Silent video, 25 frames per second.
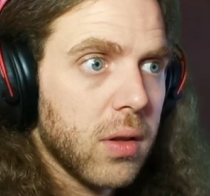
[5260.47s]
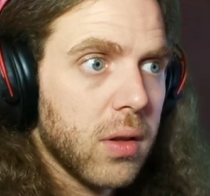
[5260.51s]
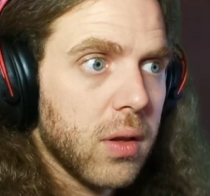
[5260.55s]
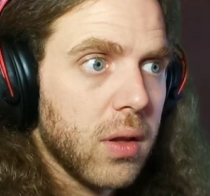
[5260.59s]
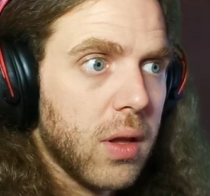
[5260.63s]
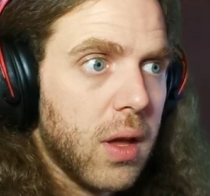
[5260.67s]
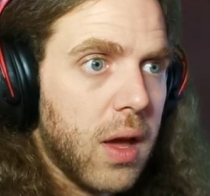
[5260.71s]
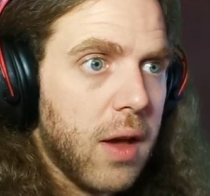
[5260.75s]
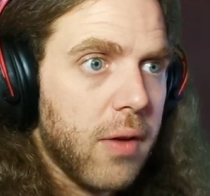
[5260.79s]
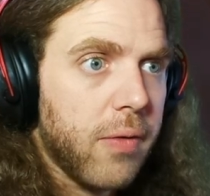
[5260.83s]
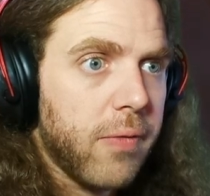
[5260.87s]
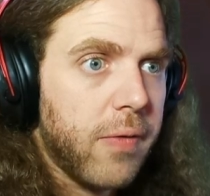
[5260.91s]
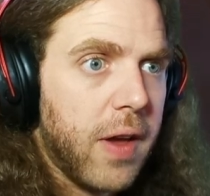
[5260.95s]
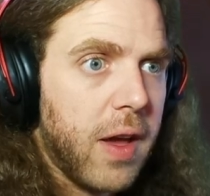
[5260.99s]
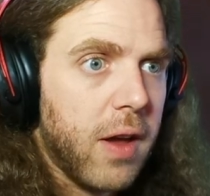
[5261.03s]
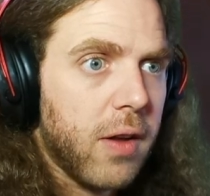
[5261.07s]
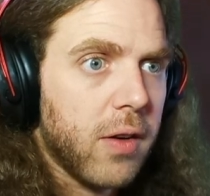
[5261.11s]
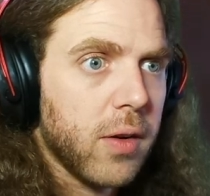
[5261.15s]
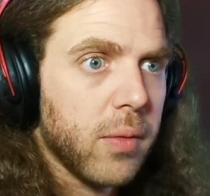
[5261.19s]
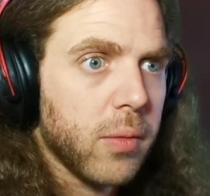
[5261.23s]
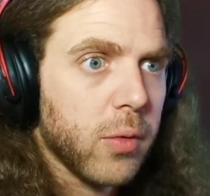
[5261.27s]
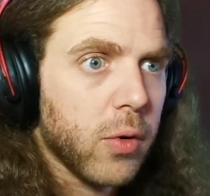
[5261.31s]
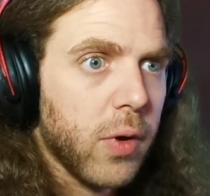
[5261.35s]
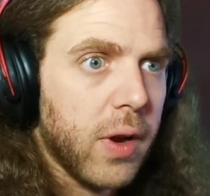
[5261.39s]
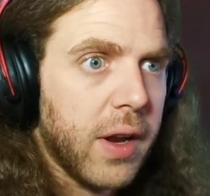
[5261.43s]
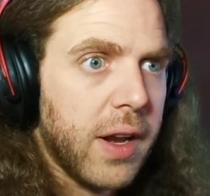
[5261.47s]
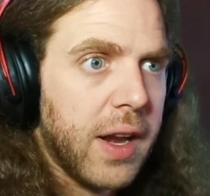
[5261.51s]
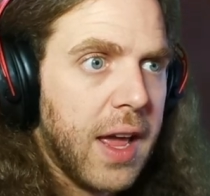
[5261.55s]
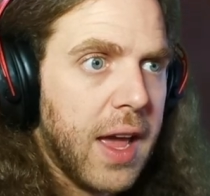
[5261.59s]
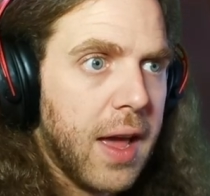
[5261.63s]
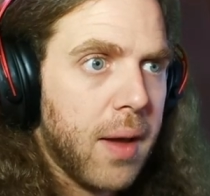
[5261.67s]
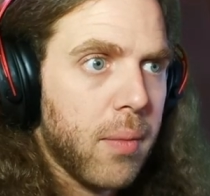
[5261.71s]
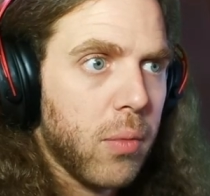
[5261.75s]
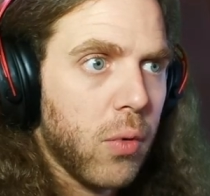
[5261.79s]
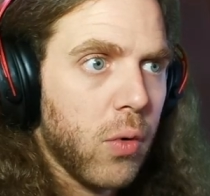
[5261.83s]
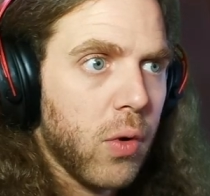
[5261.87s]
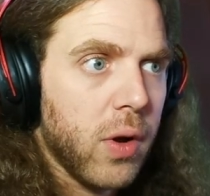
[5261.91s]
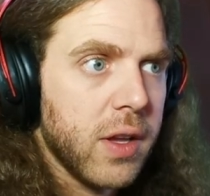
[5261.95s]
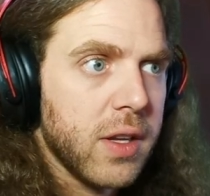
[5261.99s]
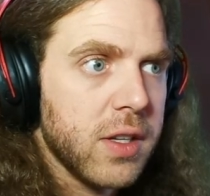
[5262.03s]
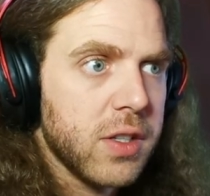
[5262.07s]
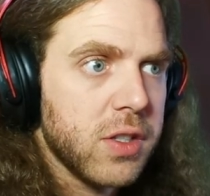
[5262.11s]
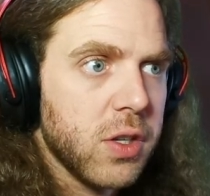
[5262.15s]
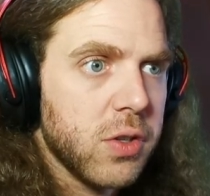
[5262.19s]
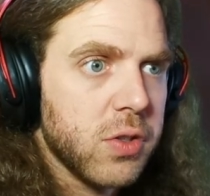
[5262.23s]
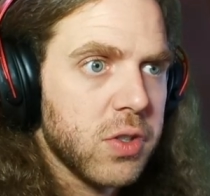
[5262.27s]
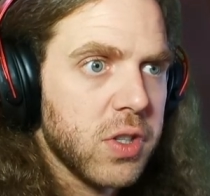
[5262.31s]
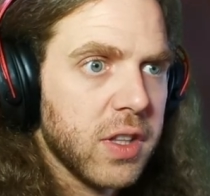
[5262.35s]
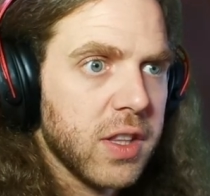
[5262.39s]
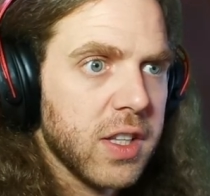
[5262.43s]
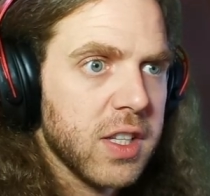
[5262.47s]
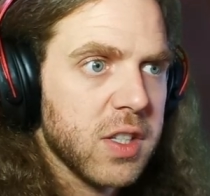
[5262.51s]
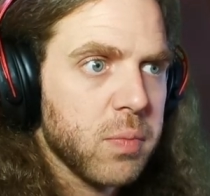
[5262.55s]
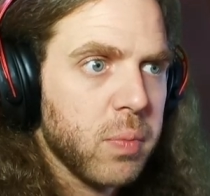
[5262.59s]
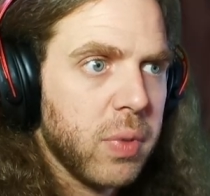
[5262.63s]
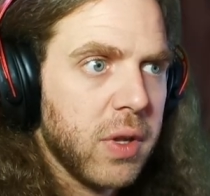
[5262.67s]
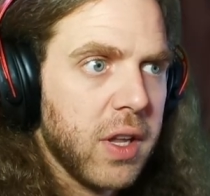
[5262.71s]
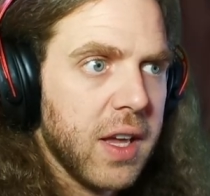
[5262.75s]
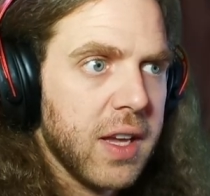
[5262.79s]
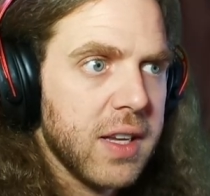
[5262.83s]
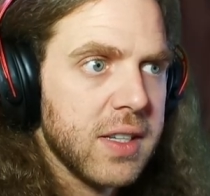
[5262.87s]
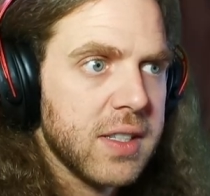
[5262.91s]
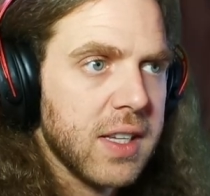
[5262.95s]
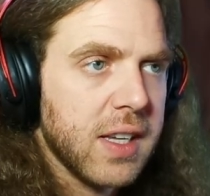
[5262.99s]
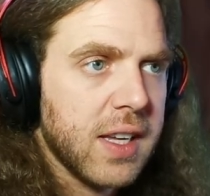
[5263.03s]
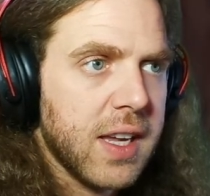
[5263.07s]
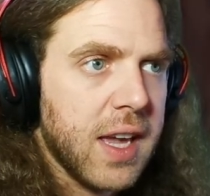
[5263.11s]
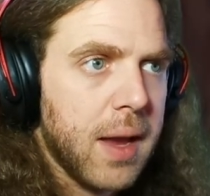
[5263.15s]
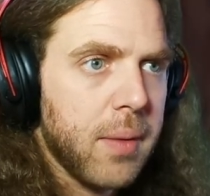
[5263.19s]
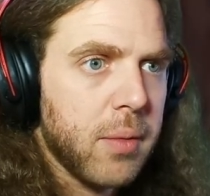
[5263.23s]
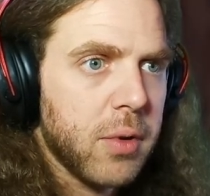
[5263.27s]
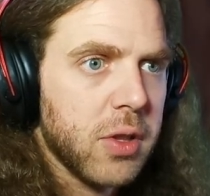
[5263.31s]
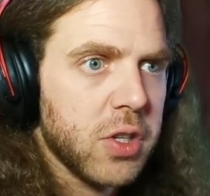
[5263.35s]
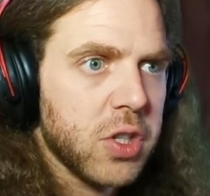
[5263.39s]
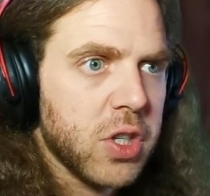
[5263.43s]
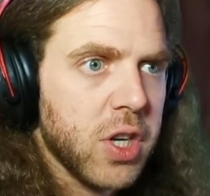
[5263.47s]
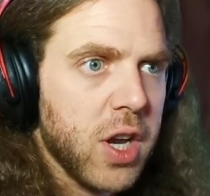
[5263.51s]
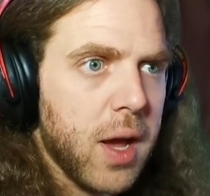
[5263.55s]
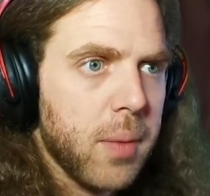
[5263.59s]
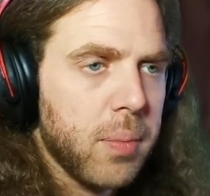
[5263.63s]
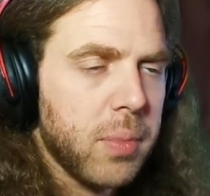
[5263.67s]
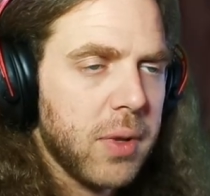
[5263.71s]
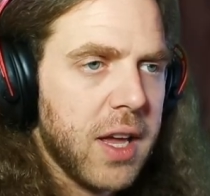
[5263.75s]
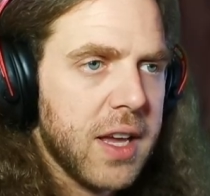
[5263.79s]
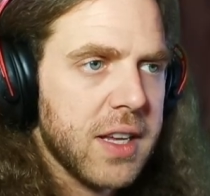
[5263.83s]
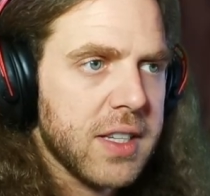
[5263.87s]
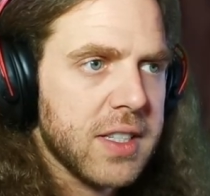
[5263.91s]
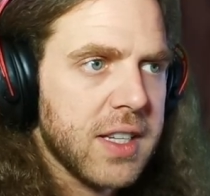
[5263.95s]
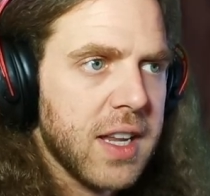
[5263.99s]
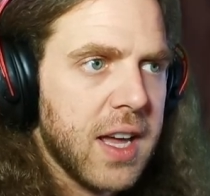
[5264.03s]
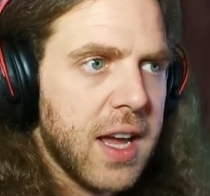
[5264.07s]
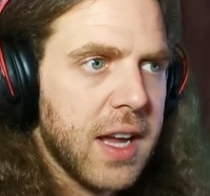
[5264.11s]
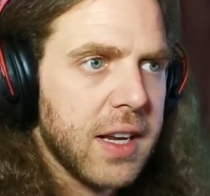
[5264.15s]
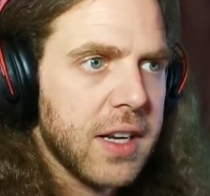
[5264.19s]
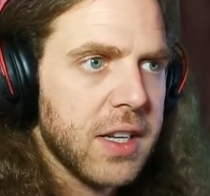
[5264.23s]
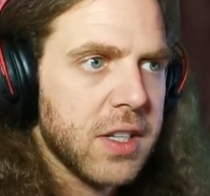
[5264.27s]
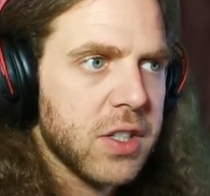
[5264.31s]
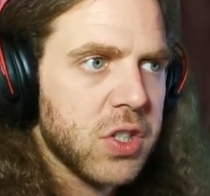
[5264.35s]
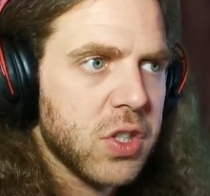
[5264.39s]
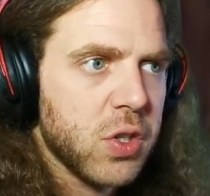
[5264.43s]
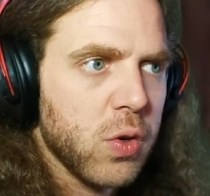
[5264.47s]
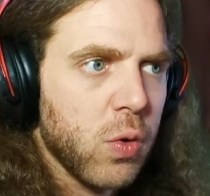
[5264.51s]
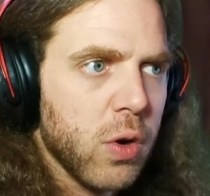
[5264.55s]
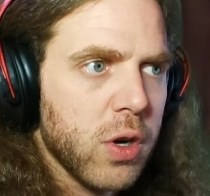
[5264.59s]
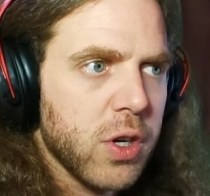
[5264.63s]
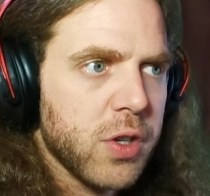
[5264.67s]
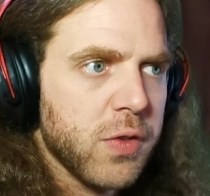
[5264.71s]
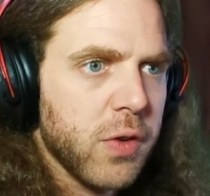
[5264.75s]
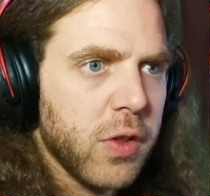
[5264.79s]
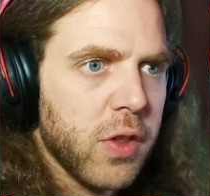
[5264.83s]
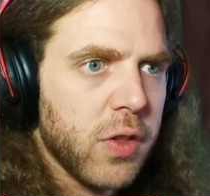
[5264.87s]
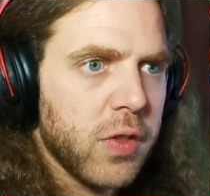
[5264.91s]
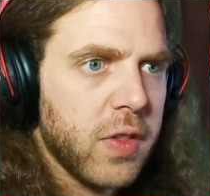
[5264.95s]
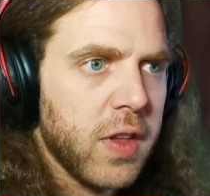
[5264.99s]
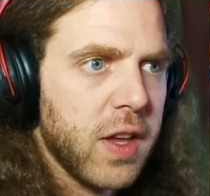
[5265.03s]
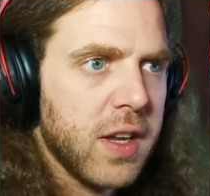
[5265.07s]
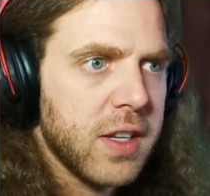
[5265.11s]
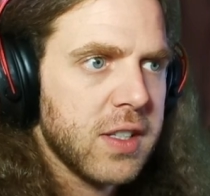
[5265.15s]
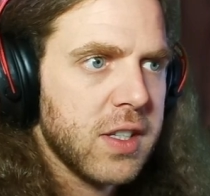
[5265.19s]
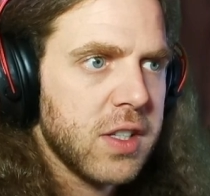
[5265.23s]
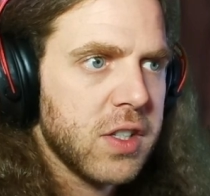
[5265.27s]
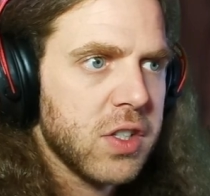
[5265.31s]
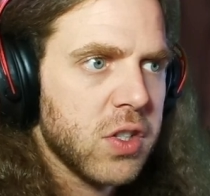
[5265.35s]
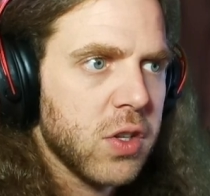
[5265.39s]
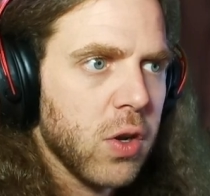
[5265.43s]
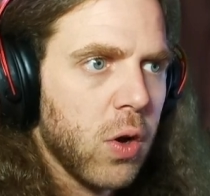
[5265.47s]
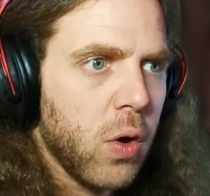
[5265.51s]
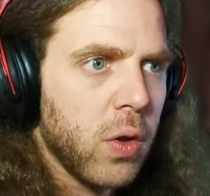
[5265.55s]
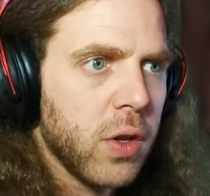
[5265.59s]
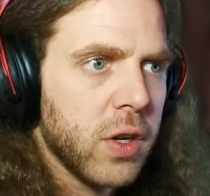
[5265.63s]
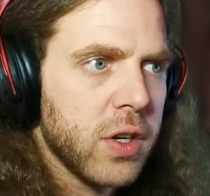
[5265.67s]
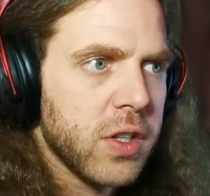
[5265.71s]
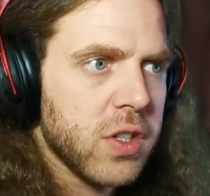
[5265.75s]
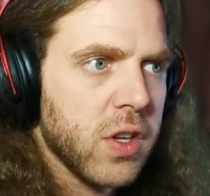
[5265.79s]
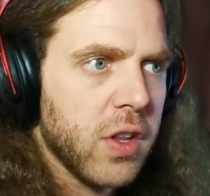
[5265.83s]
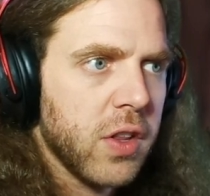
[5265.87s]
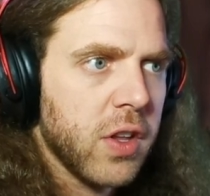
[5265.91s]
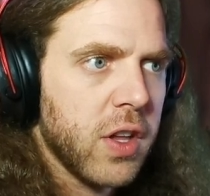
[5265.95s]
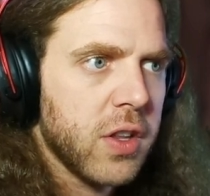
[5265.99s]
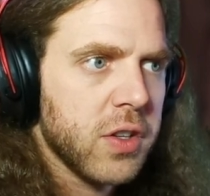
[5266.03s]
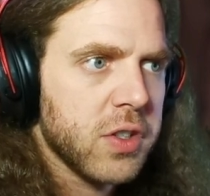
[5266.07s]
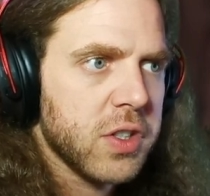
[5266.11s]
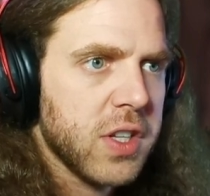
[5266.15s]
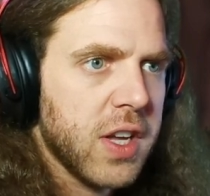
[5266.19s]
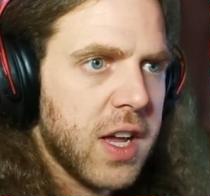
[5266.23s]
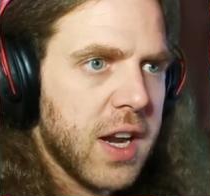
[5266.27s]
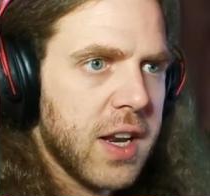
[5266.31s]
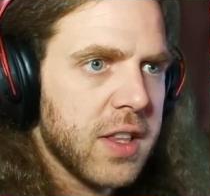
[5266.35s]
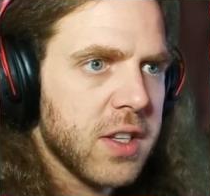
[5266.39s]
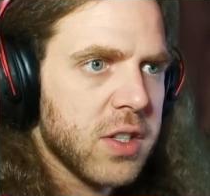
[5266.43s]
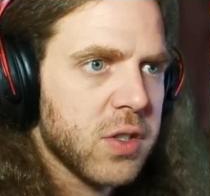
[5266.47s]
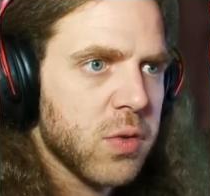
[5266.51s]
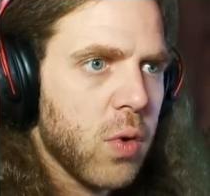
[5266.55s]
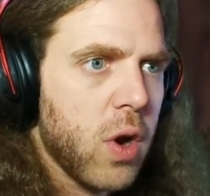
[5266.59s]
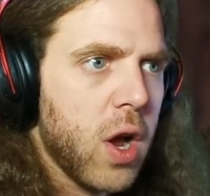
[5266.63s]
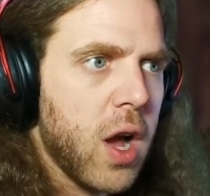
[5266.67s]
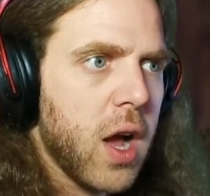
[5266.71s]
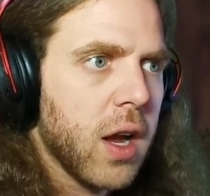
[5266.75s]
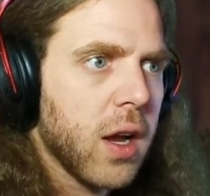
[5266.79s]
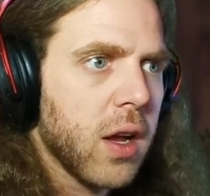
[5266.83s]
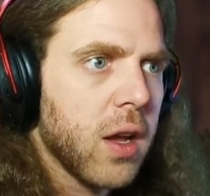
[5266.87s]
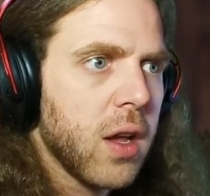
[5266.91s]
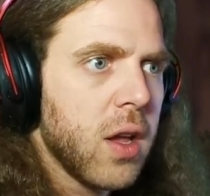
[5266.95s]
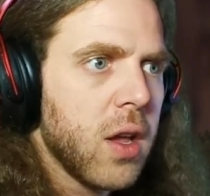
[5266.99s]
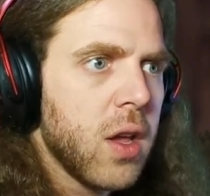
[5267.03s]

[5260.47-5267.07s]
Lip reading: I found him, Green Hat Boy. He's using this place. He came to the shop last night. His storage for the things he's stolen is on the other side of this rock.